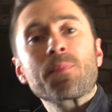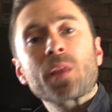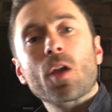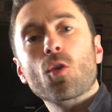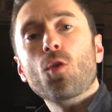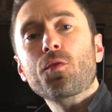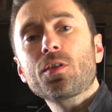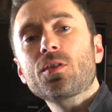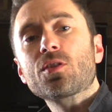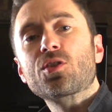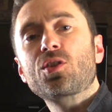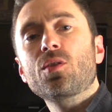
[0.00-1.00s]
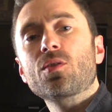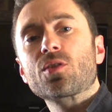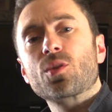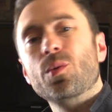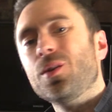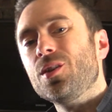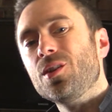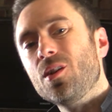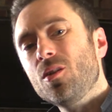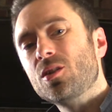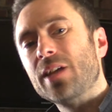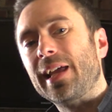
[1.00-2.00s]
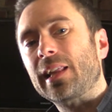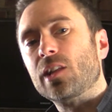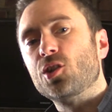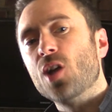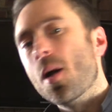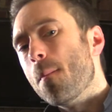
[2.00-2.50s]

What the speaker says: And often students who are new to English